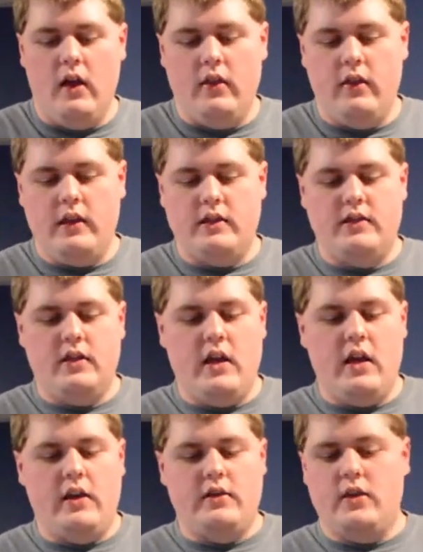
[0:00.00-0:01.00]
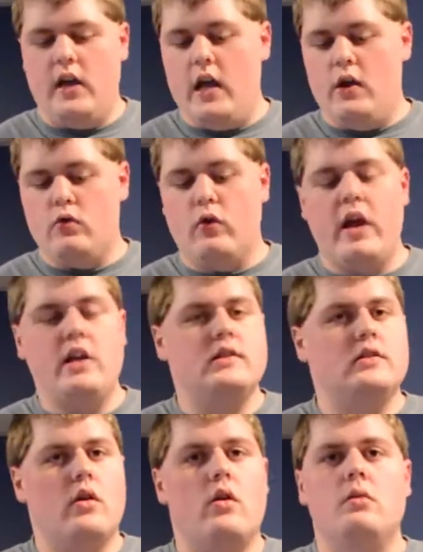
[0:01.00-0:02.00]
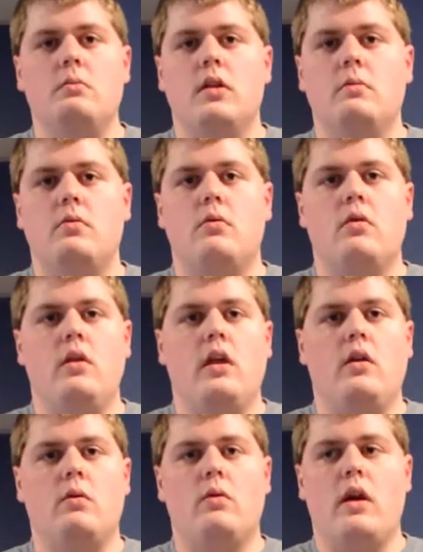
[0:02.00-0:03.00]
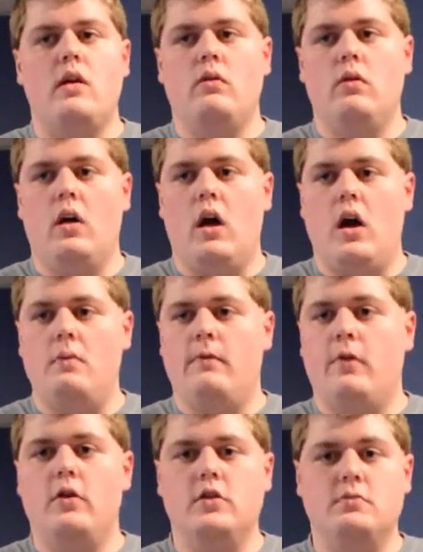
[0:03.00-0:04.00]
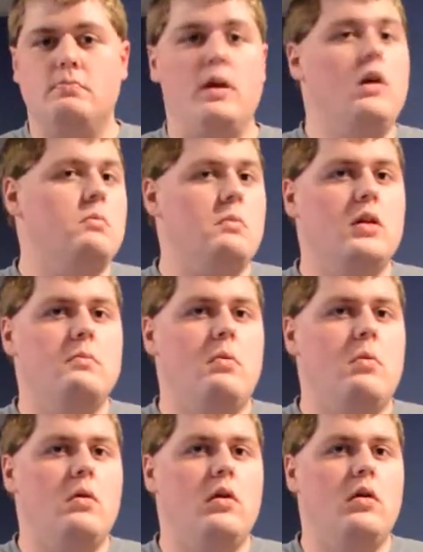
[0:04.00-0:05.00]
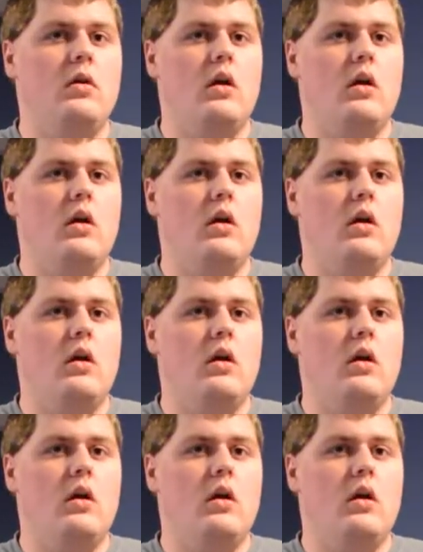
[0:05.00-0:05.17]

This is a great starter motherboard and a great first build motherboard.